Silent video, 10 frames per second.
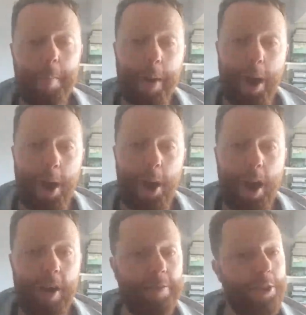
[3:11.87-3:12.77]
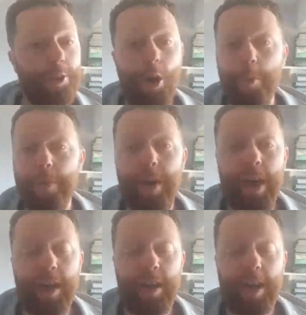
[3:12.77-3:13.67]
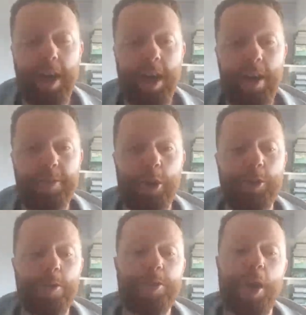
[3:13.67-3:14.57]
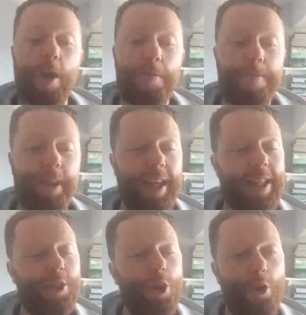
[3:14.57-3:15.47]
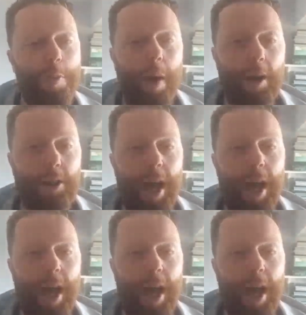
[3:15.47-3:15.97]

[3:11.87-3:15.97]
but I've just gone with it. I've tried not to overthink it too much.